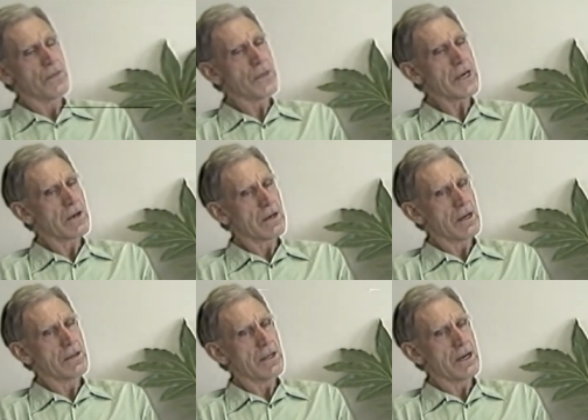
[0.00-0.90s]

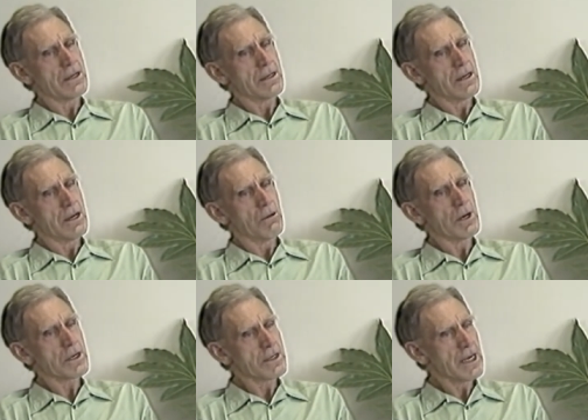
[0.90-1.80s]
think that
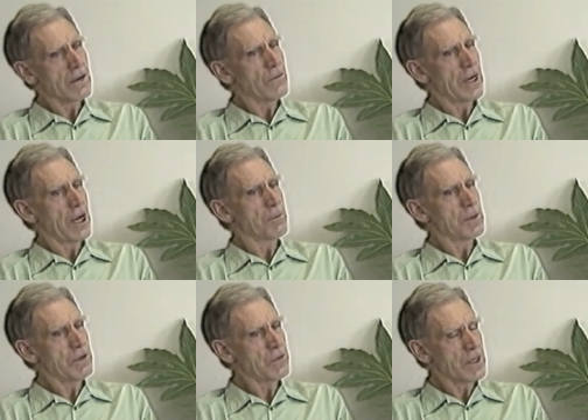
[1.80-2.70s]
one can take a fairly
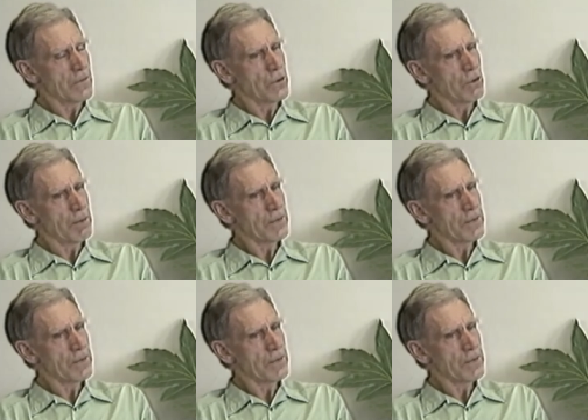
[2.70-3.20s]
optimistic view,